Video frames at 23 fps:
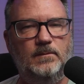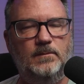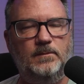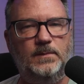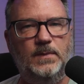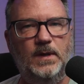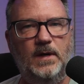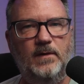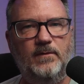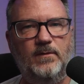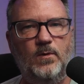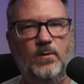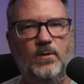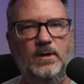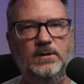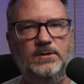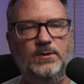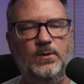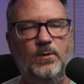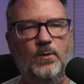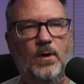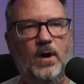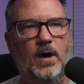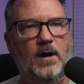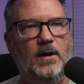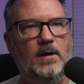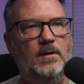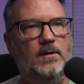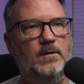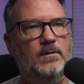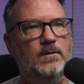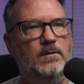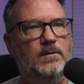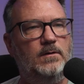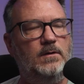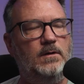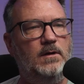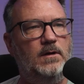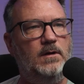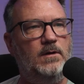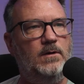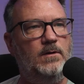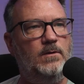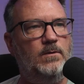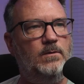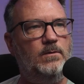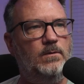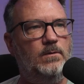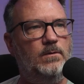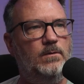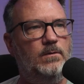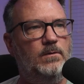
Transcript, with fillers: but every once in a while, you know,